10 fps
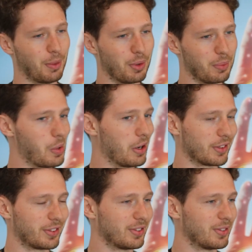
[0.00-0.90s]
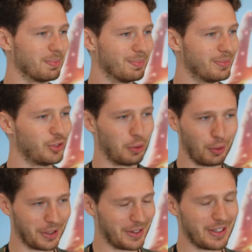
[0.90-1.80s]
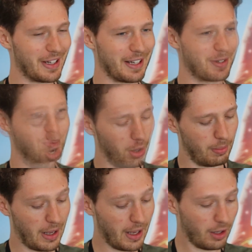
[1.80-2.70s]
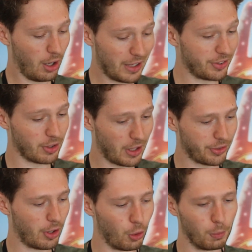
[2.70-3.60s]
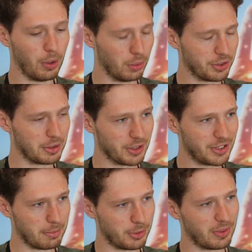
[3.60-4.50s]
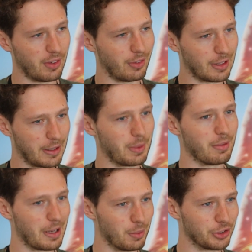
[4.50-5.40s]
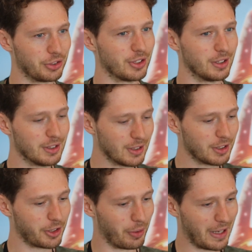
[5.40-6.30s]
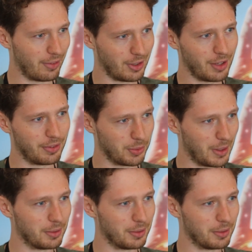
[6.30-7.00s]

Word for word: If someone works too long in the day, um, as, a, as a whole, but also in our team specifically, we really want you to go and have a life as